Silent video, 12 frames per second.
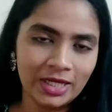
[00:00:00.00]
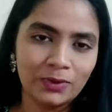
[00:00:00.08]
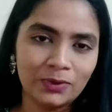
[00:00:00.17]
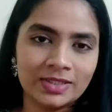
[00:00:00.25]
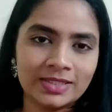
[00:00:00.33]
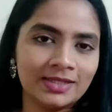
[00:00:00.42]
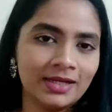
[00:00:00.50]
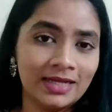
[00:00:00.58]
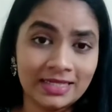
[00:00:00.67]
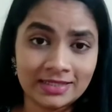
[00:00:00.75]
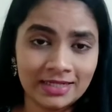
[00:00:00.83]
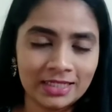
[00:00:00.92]
who is
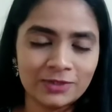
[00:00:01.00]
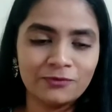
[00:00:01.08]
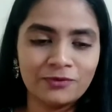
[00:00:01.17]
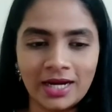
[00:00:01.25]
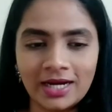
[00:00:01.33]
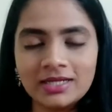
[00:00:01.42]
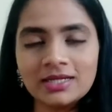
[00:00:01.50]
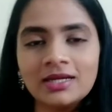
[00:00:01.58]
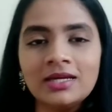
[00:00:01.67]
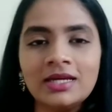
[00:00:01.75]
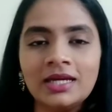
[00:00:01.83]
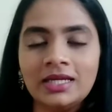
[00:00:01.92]
Leslie's friend
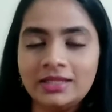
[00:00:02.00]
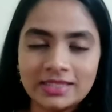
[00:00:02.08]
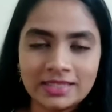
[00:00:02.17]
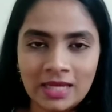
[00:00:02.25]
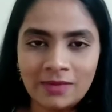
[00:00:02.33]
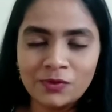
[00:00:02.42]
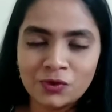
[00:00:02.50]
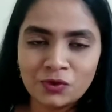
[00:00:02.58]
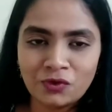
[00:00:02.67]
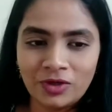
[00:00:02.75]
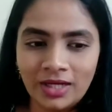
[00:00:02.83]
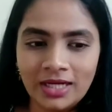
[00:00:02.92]
in the same
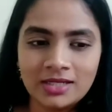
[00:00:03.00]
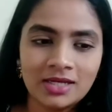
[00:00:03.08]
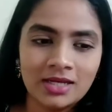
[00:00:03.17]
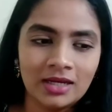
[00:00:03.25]
street,